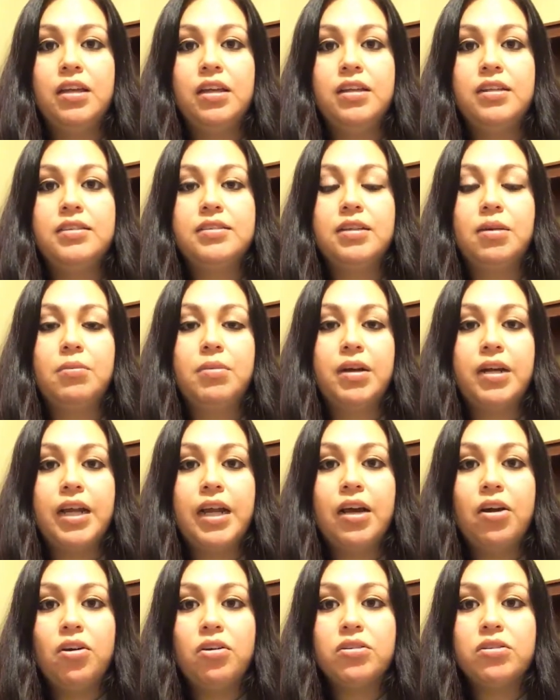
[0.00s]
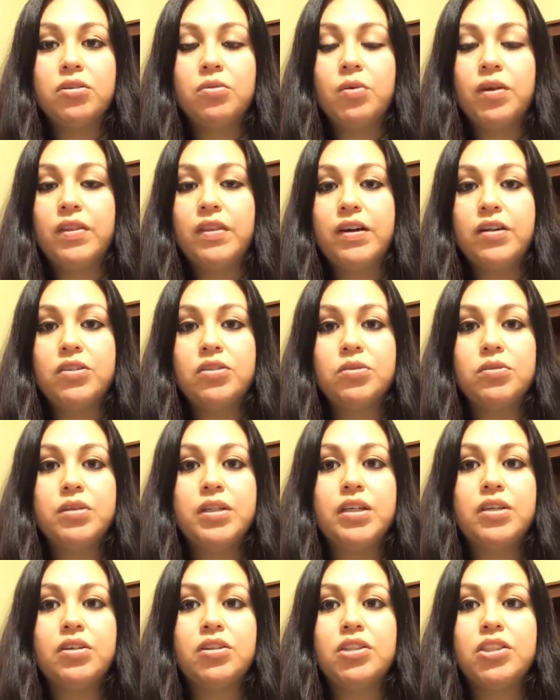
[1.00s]
somebody else or what they're
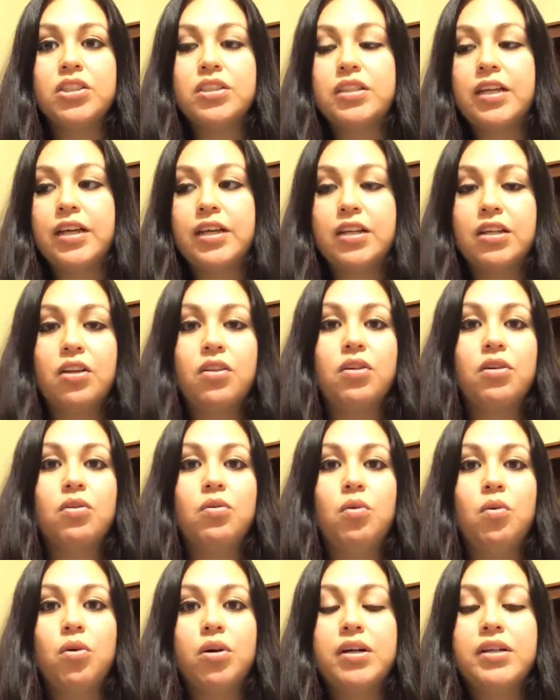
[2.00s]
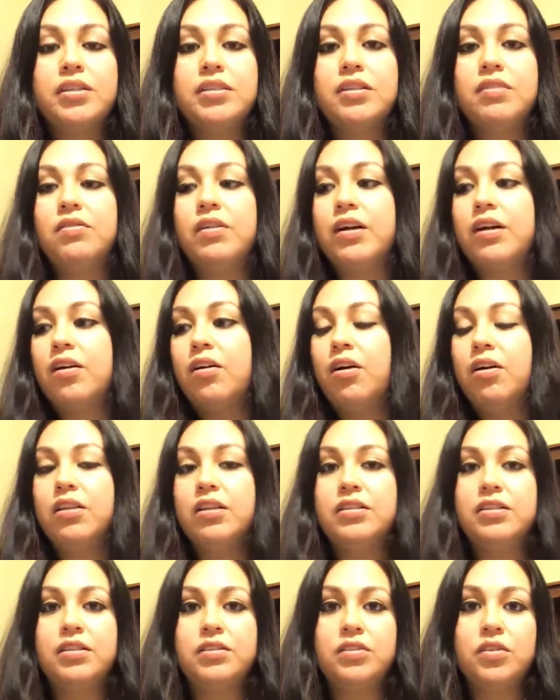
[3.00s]
doing, or just like another course of like all the
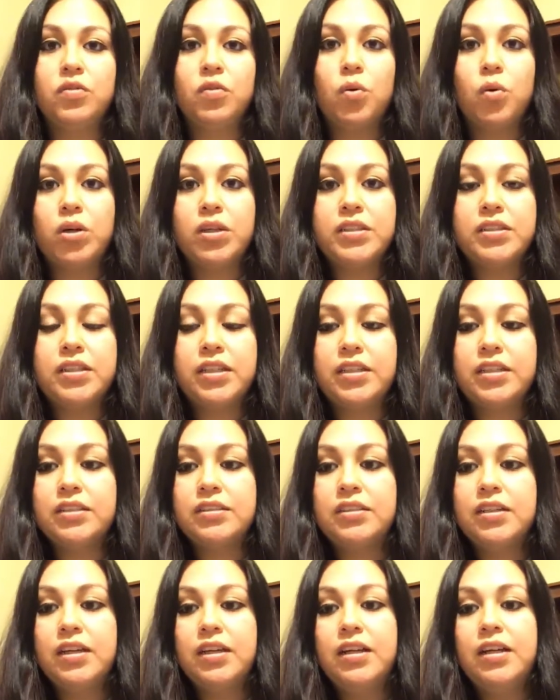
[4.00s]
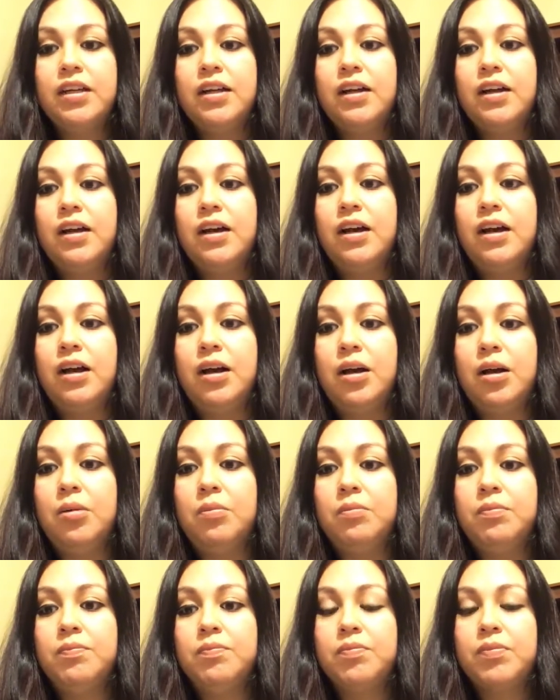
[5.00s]
tons of courses.
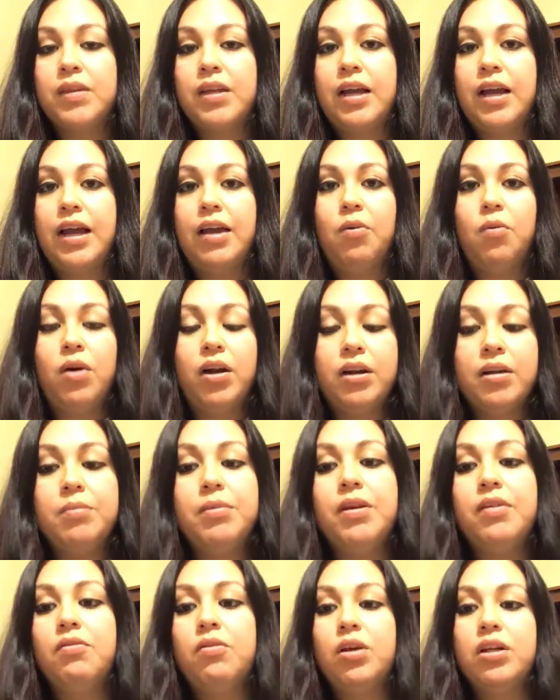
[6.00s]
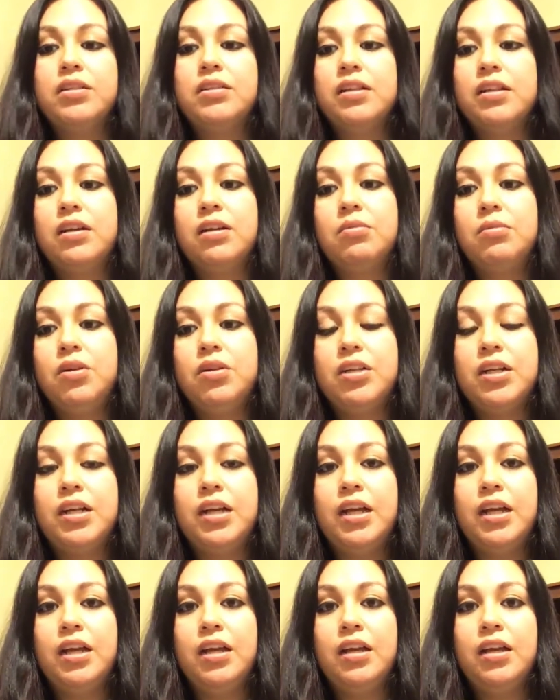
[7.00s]
I want to be a voice in the
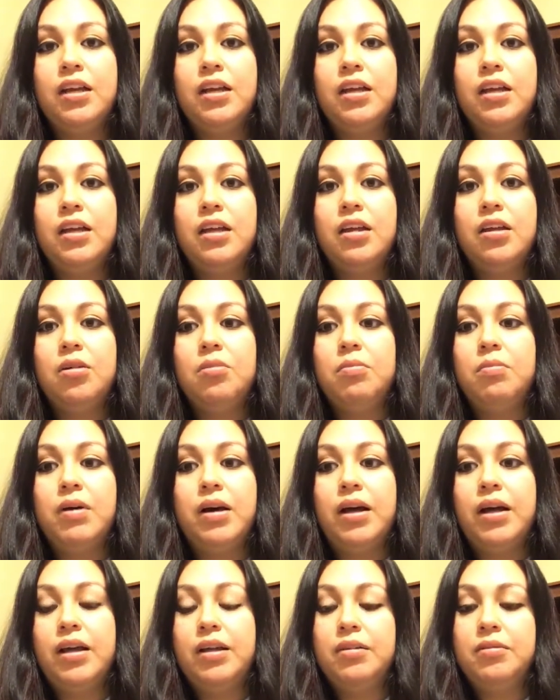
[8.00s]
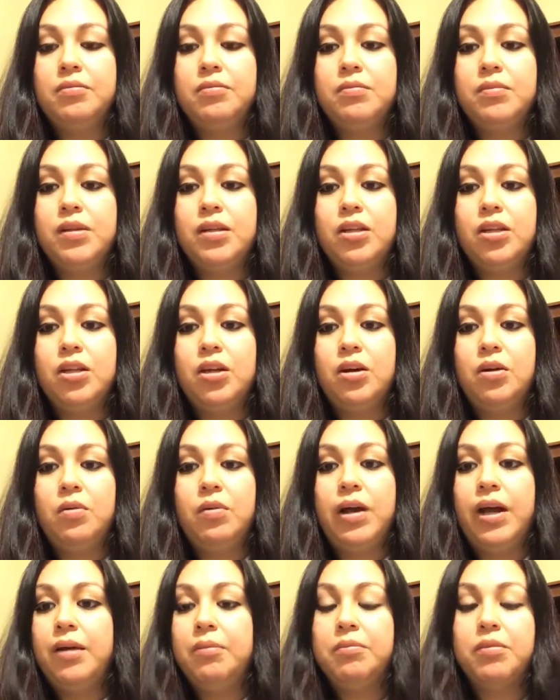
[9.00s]
community, but
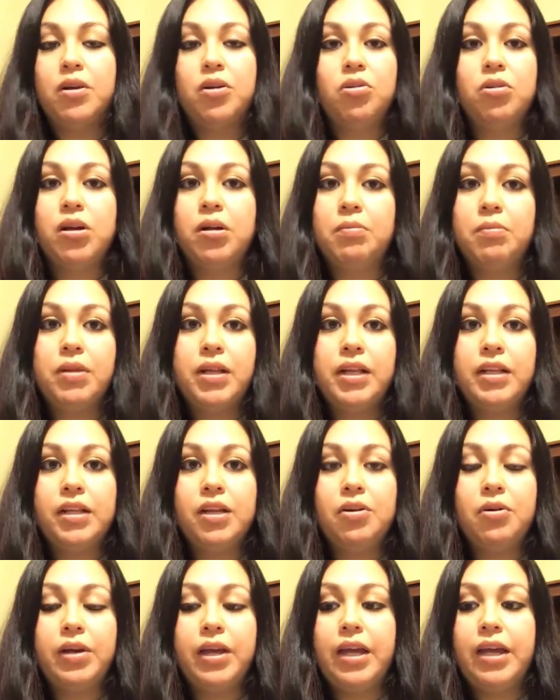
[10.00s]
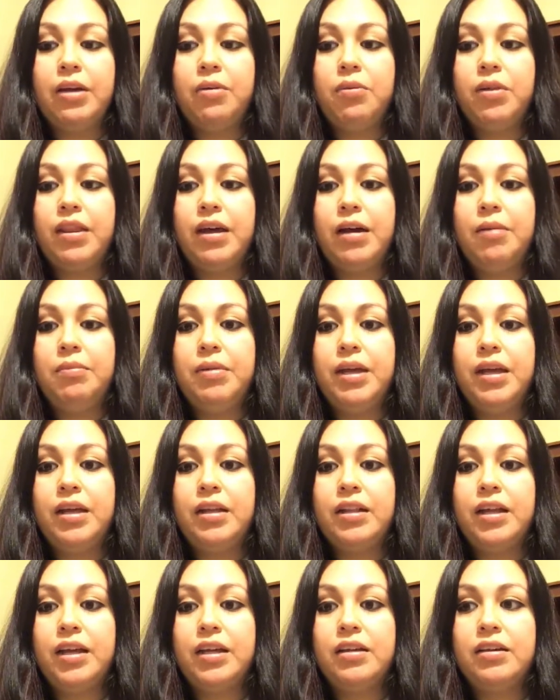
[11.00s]
I'm completely okay with that being
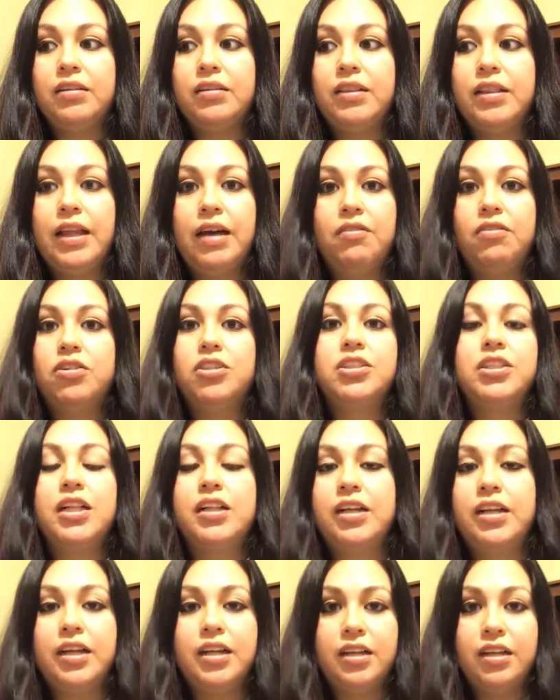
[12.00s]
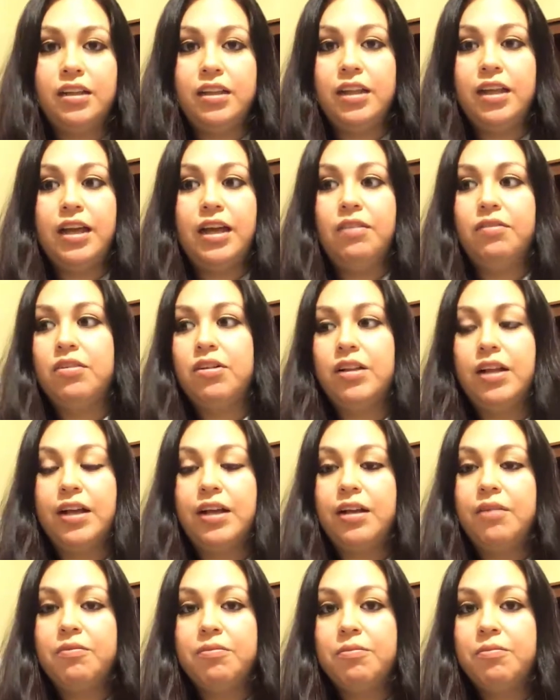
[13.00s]
like never selling anything ever. Like
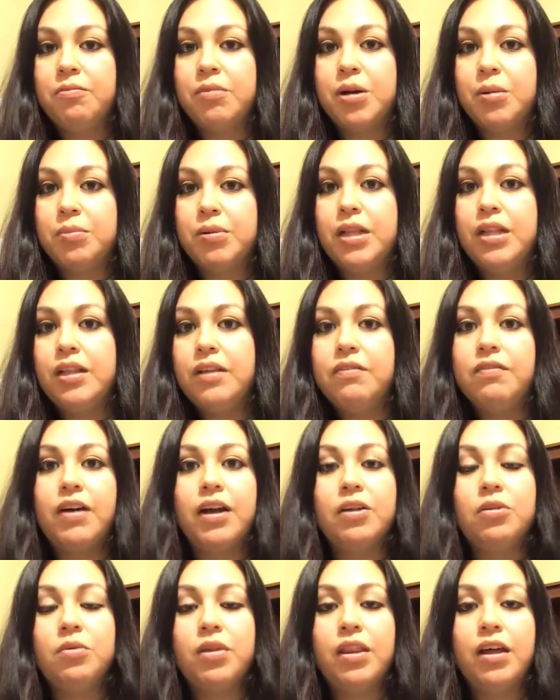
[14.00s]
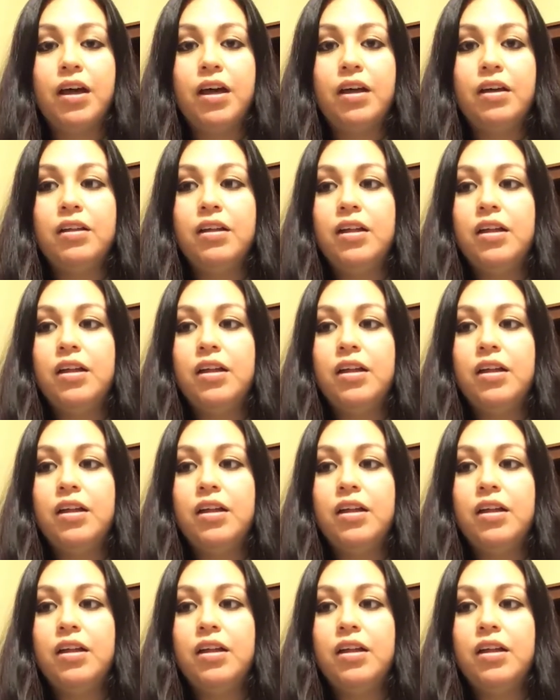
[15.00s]
I'm completely fine with that.